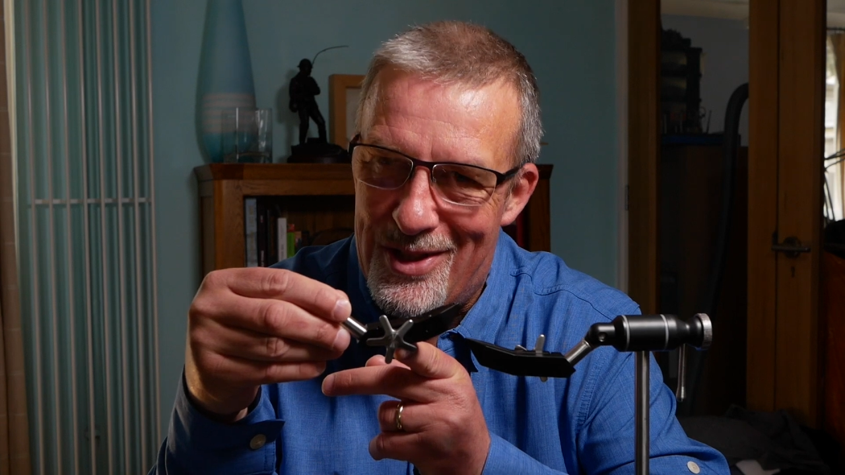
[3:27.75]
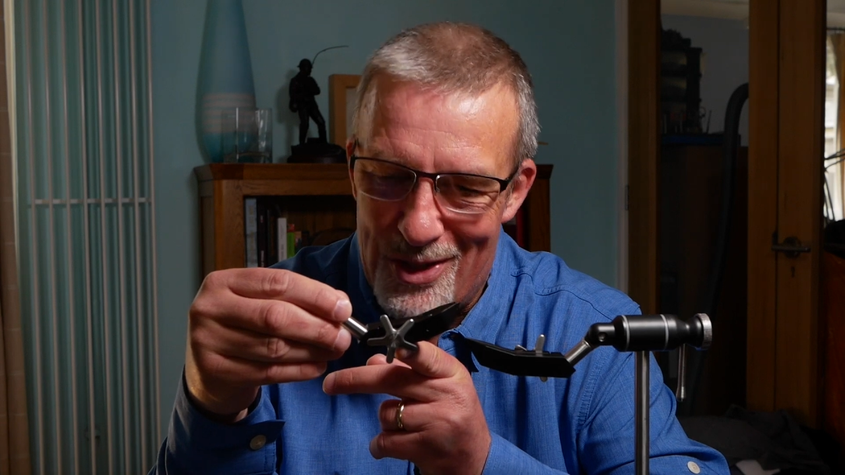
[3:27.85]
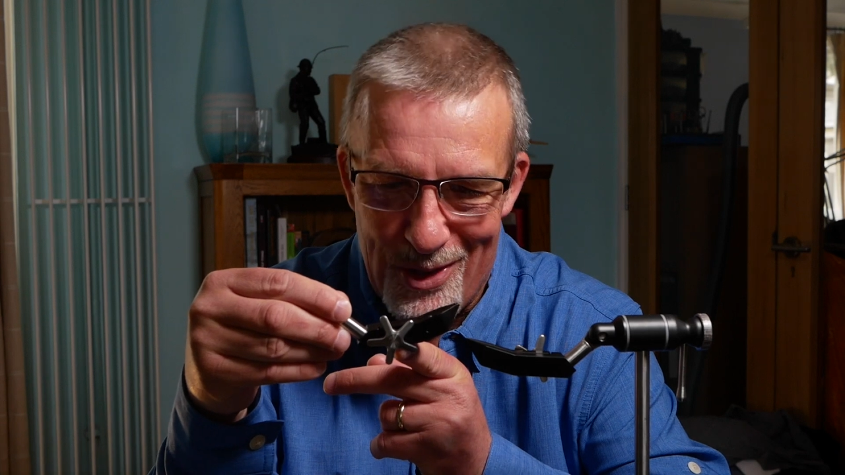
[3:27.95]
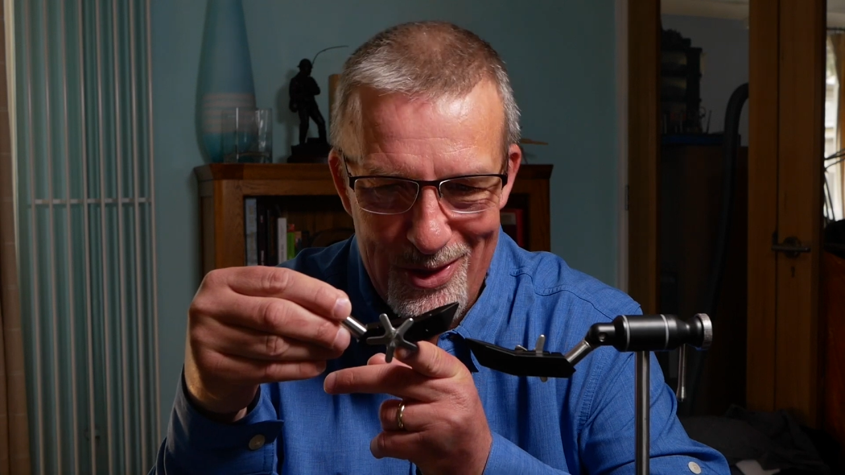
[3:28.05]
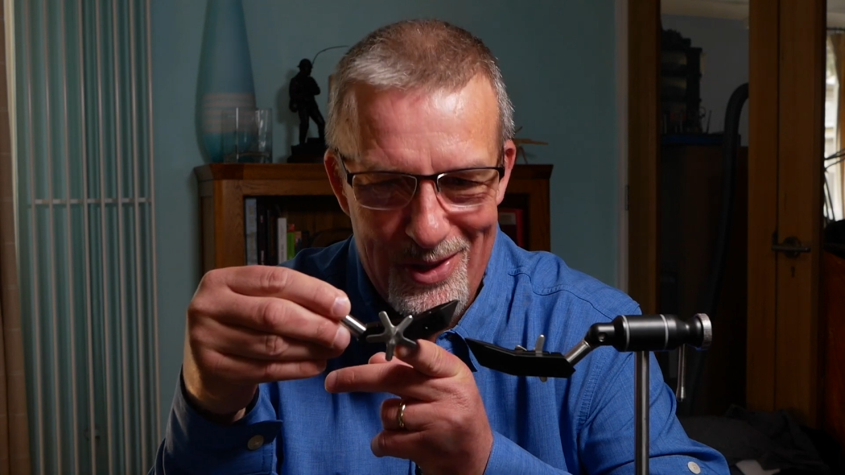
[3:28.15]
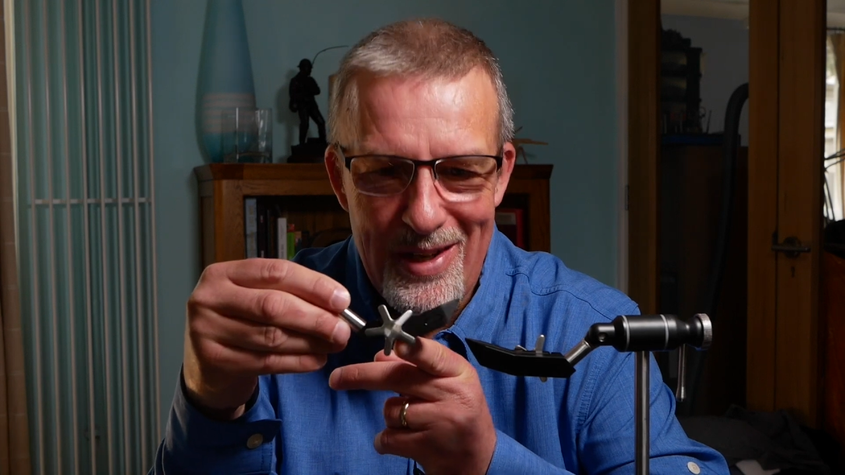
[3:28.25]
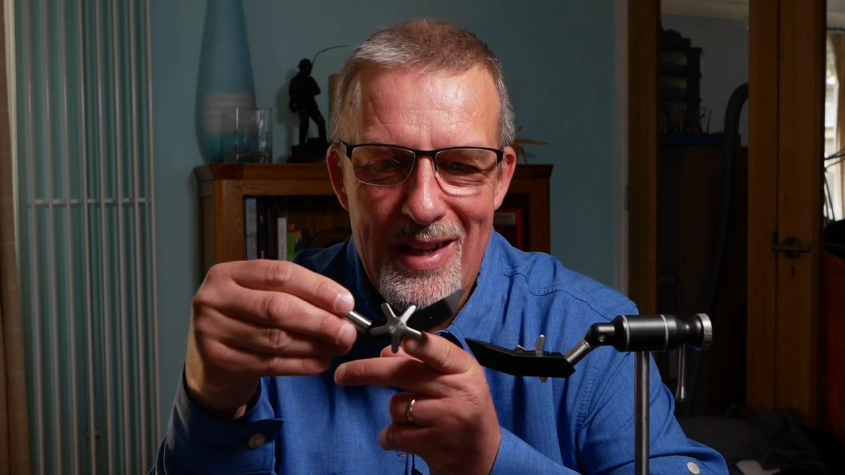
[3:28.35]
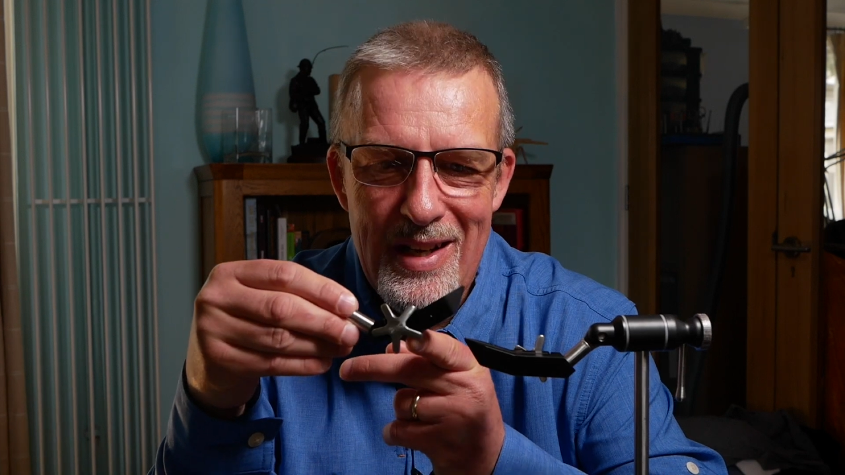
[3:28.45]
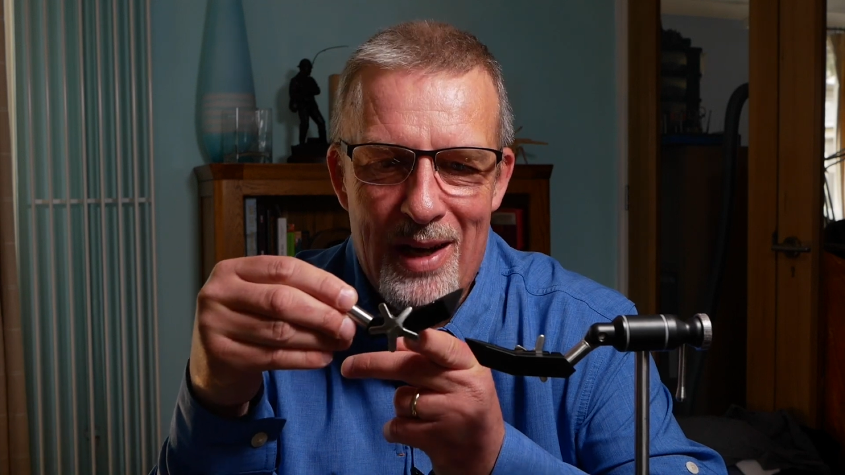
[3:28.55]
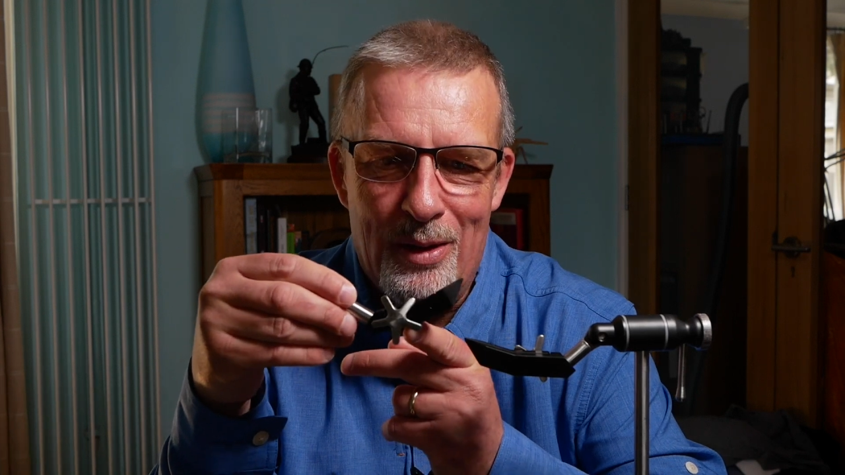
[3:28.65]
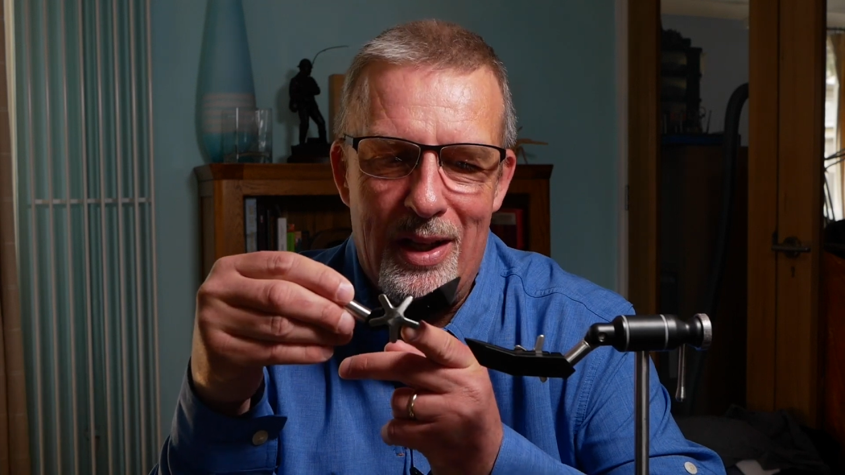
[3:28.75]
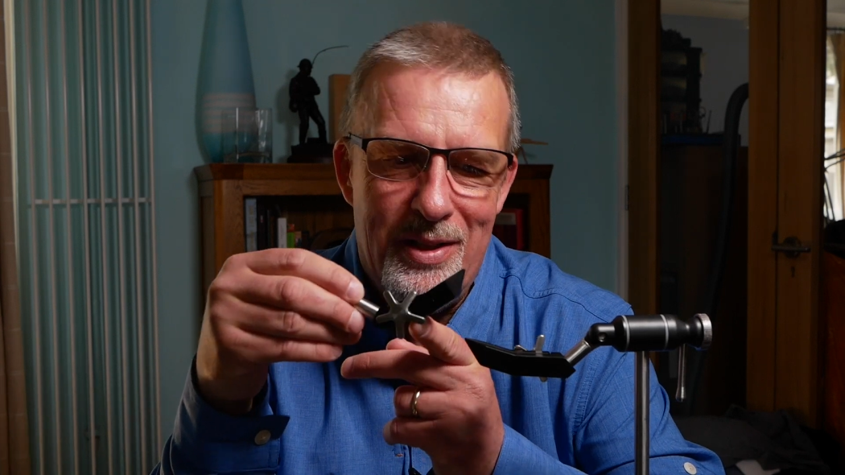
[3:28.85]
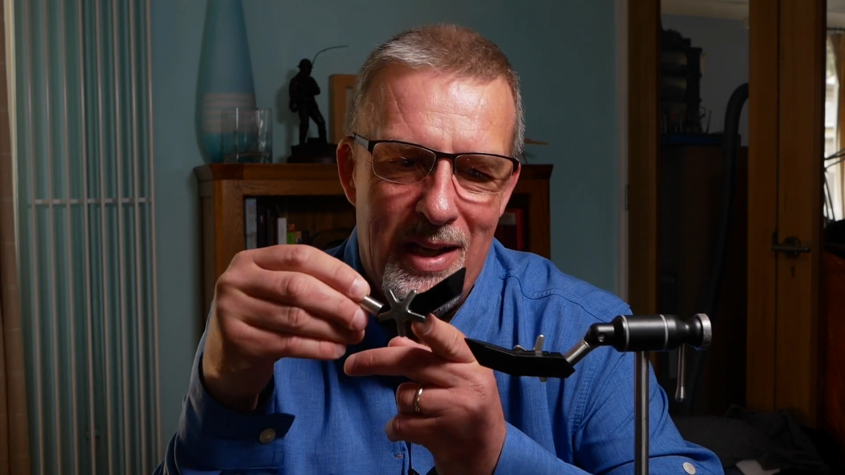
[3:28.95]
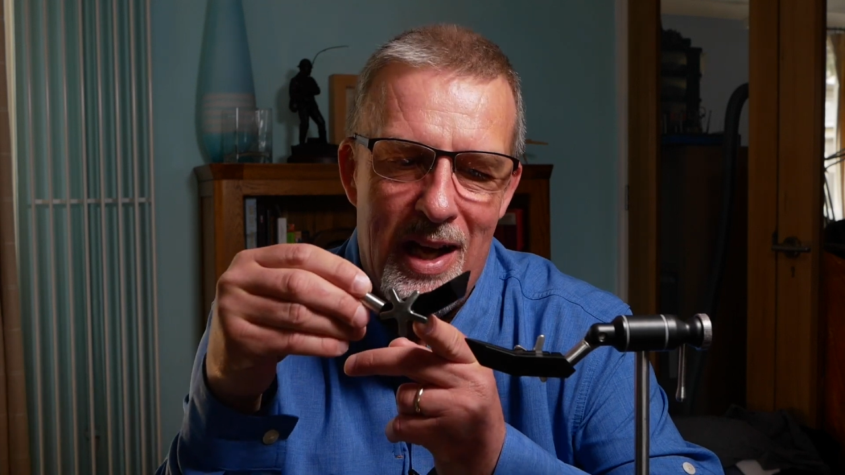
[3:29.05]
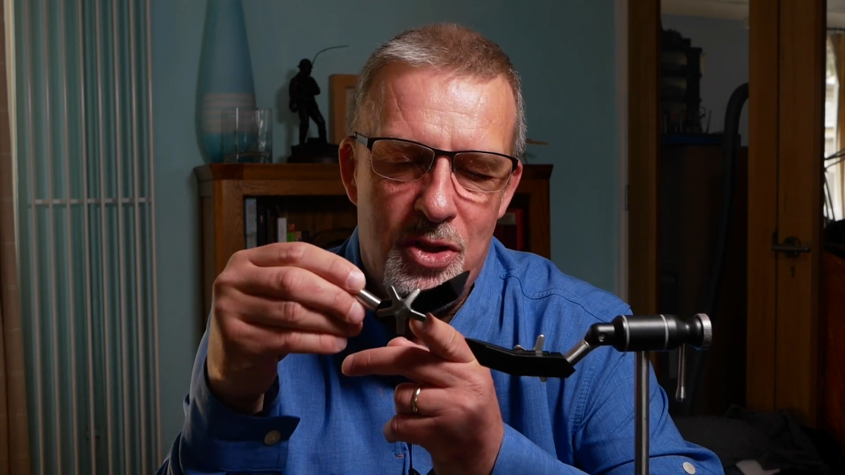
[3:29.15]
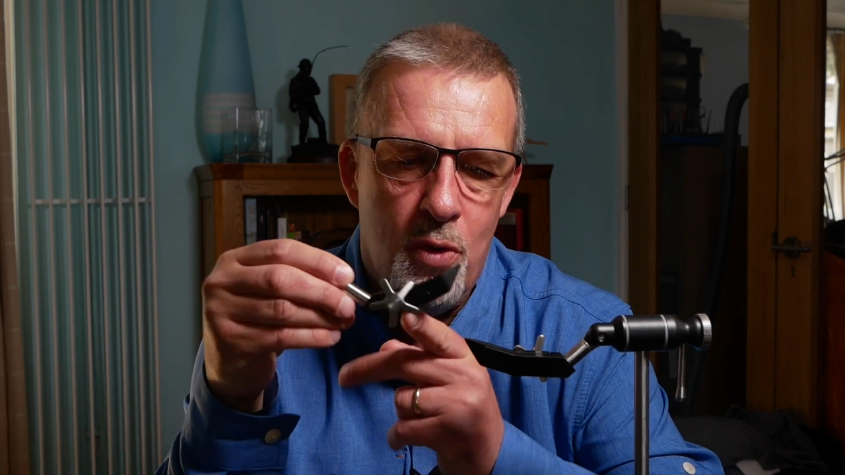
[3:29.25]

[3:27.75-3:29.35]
jaws, I would like to add.